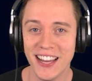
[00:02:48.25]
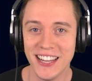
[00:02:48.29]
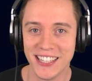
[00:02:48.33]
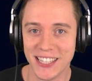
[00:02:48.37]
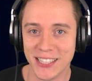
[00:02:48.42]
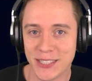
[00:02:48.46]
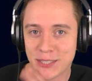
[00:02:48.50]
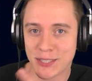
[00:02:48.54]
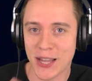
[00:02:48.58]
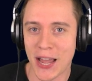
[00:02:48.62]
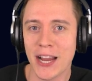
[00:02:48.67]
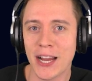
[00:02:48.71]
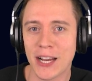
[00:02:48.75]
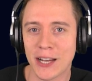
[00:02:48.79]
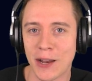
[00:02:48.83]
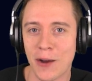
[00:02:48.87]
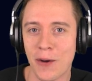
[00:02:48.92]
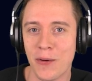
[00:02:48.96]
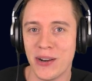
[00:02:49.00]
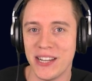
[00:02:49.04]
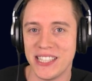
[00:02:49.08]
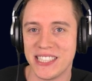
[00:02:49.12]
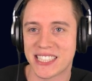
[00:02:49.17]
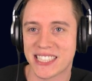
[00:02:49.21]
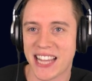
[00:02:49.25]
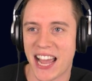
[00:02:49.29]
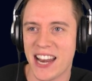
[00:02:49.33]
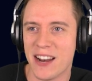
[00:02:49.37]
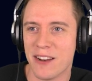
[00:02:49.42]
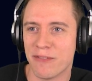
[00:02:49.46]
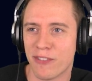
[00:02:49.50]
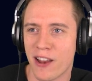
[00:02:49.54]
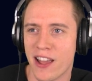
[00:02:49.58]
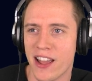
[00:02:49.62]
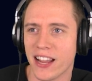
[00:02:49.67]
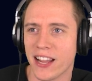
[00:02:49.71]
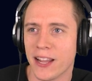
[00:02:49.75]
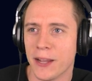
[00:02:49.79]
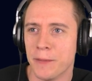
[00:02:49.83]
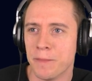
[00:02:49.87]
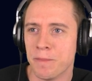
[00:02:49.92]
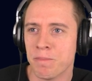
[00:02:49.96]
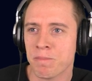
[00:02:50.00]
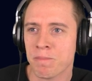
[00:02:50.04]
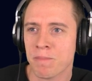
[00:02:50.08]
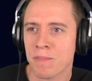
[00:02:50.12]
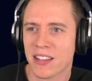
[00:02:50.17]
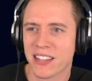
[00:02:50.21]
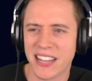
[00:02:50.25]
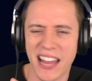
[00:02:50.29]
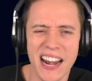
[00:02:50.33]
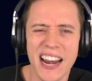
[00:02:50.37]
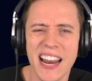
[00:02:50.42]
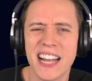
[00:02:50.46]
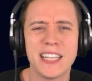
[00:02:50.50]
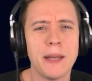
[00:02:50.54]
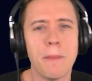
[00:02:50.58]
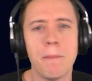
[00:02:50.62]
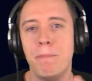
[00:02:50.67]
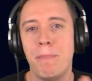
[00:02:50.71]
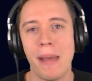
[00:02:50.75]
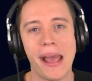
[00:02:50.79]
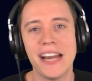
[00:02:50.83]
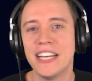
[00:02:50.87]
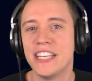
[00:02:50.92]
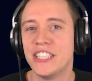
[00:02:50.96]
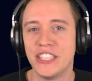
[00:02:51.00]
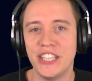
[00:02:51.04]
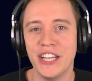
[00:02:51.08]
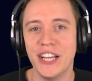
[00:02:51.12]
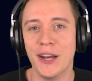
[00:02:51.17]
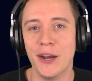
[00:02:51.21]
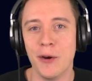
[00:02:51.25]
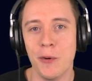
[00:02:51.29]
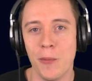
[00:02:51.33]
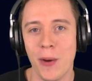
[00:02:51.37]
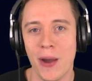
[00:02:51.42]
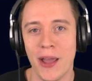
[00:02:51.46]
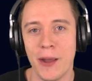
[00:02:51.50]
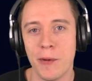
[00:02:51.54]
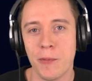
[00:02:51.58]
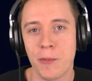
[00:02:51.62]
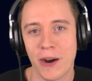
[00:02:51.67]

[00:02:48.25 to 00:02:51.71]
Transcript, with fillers: The Cyclone is kind of like, kind of like the Banshee in a way,